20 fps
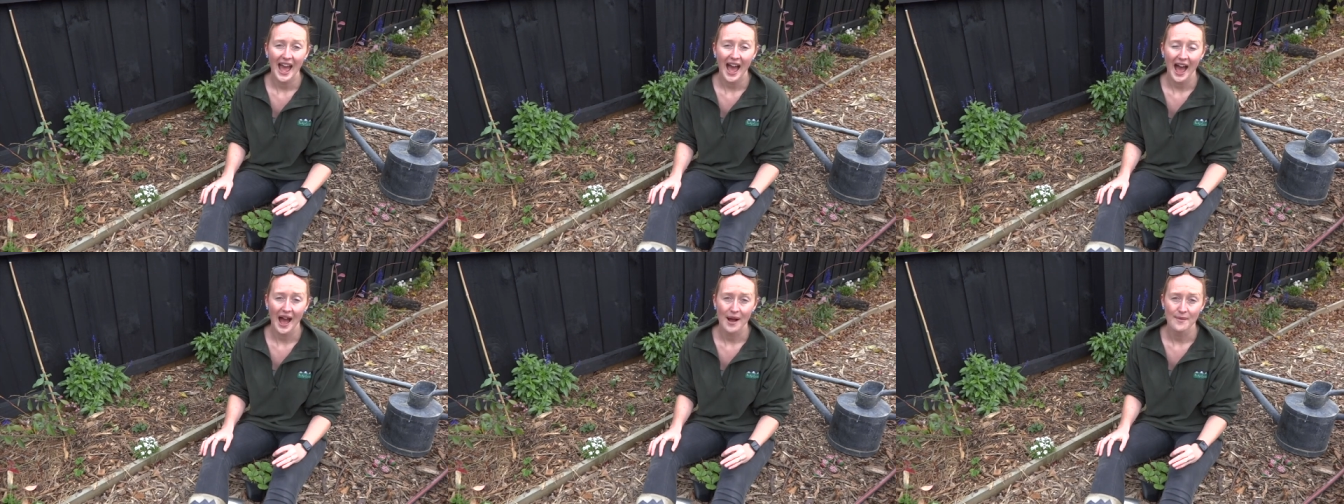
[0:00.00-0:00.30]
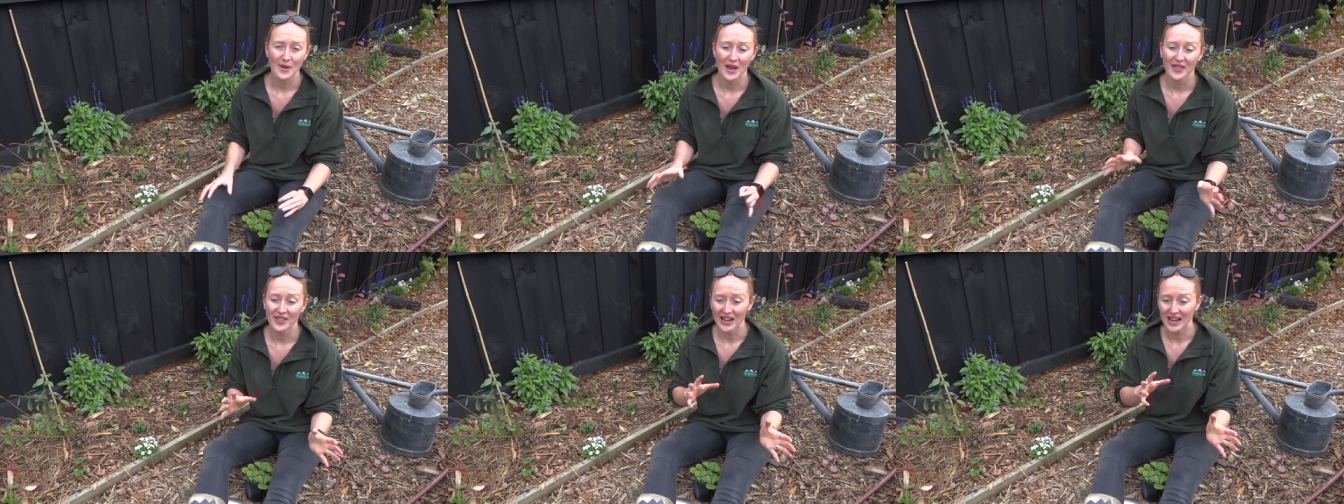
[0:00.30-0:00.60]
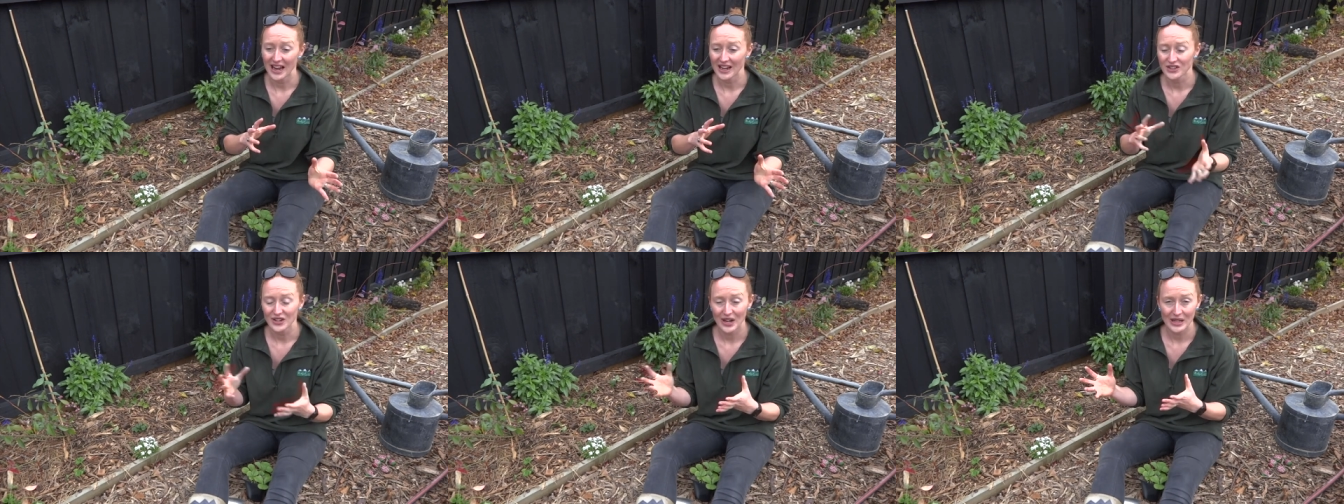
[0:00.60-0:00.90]
um, and then
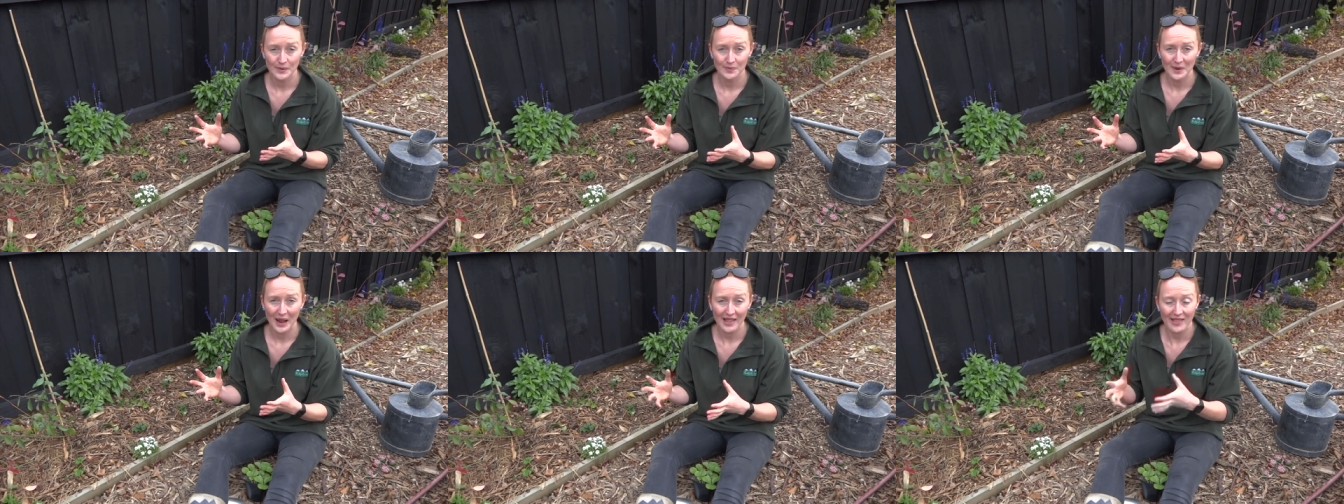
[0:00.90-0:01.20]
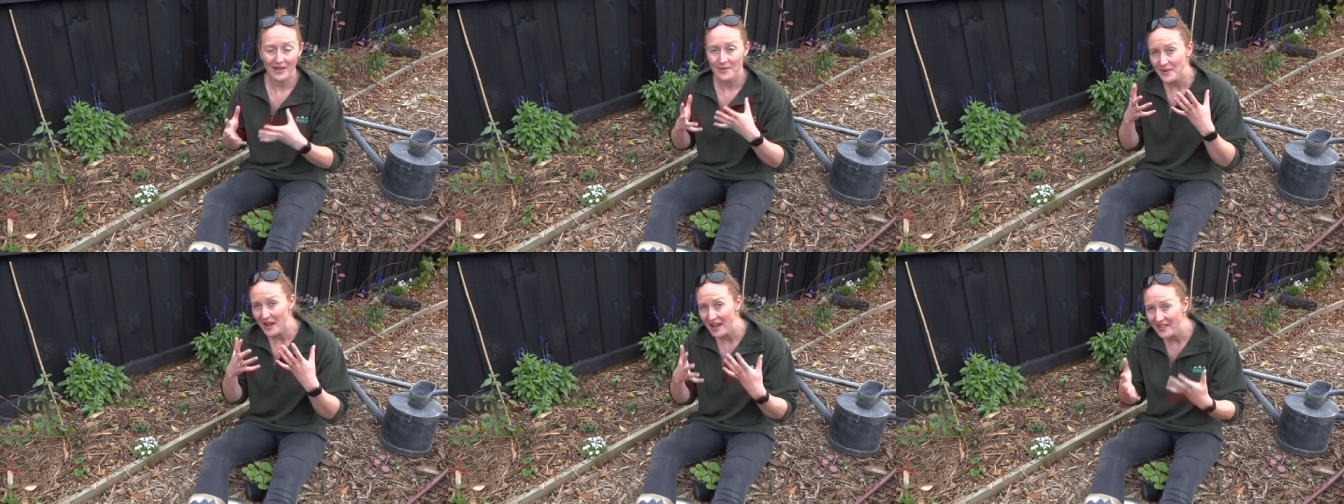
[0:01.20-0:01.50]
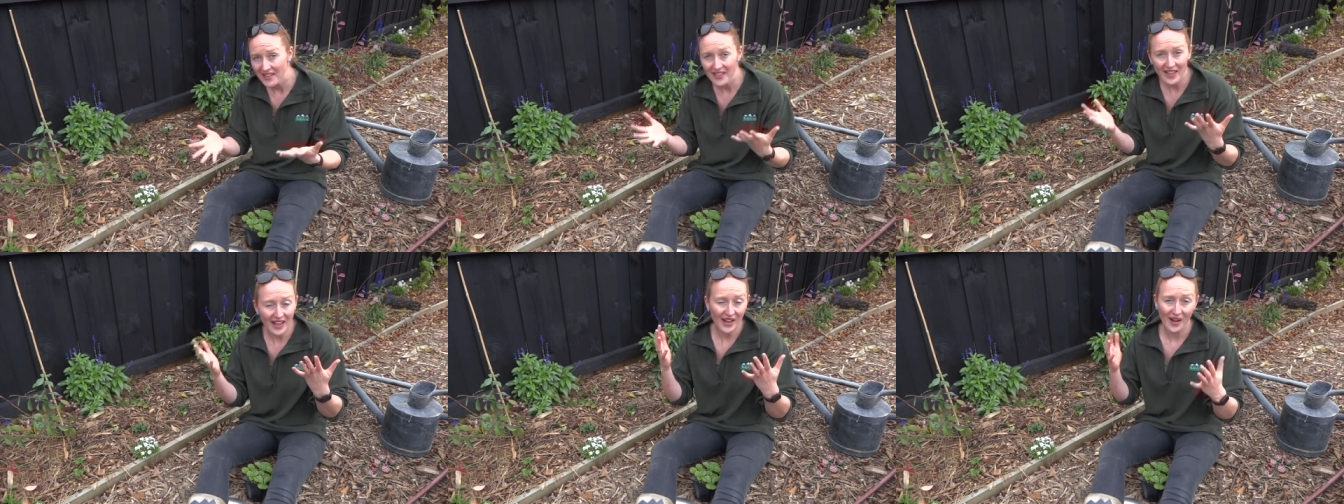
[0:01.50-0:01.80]
I transplant them and
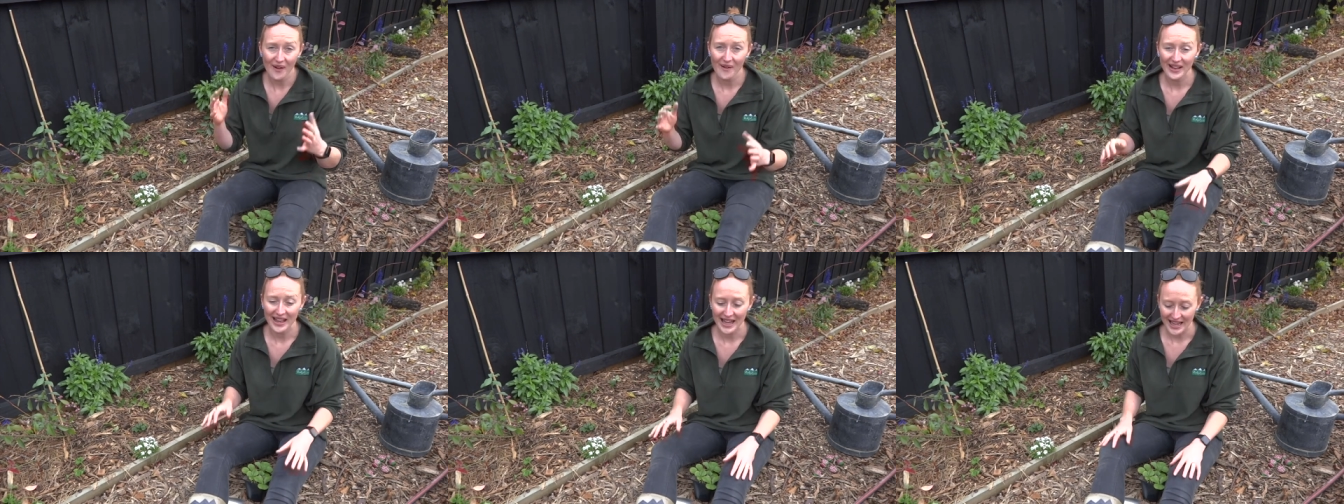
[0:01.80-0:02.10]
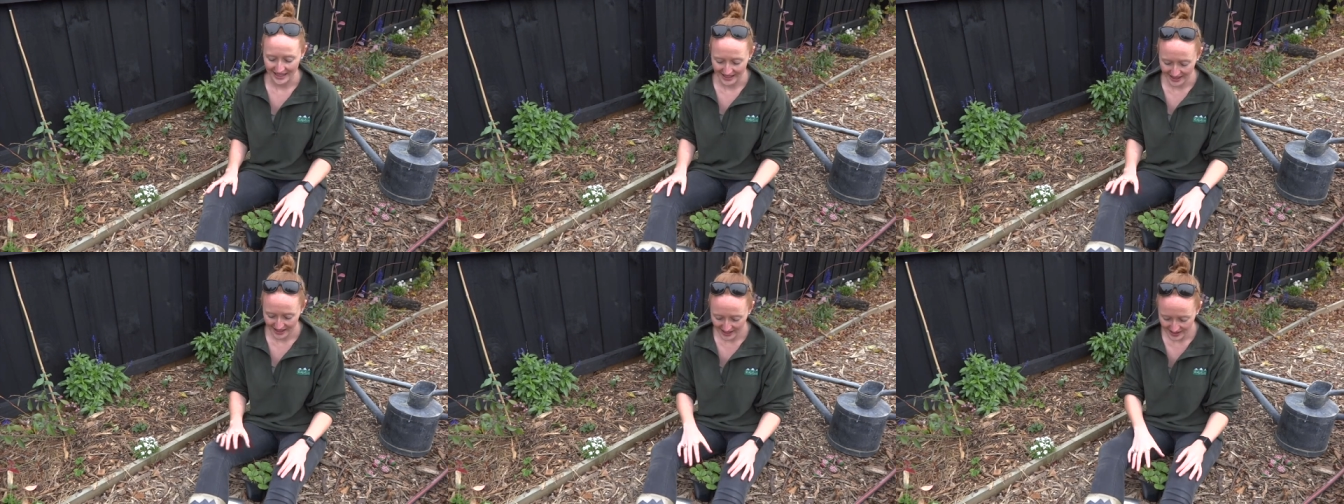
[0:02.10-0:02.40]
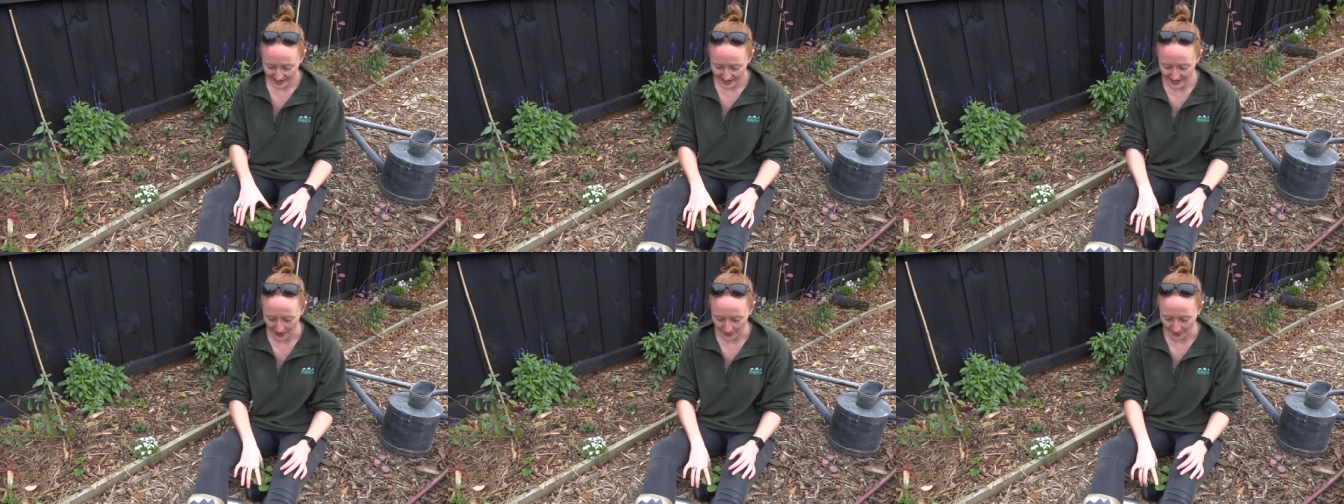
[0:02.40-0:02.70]
then they go again.
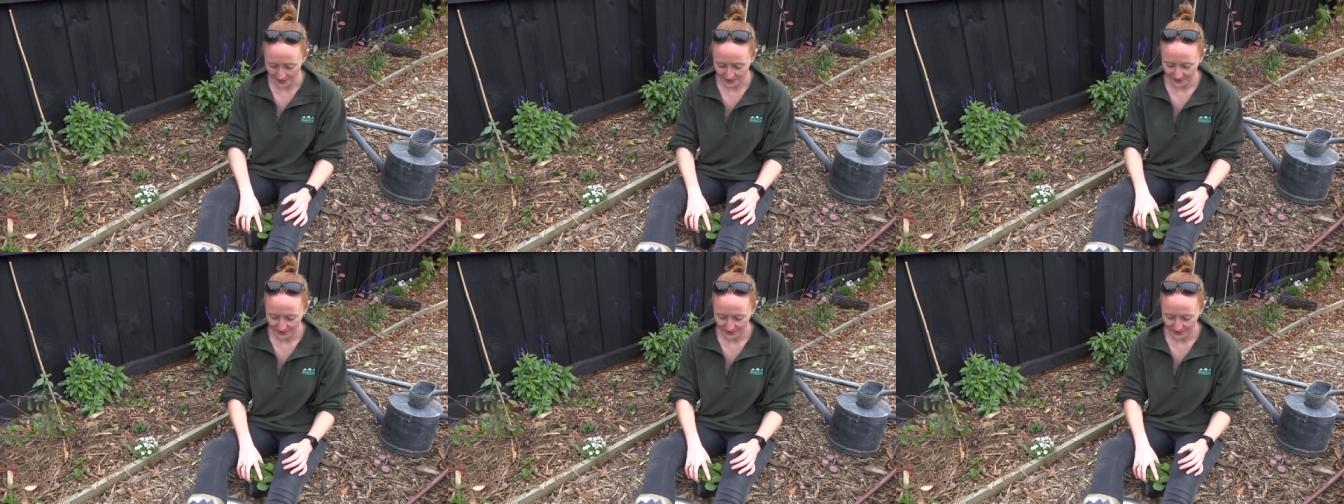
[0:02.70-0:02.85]
So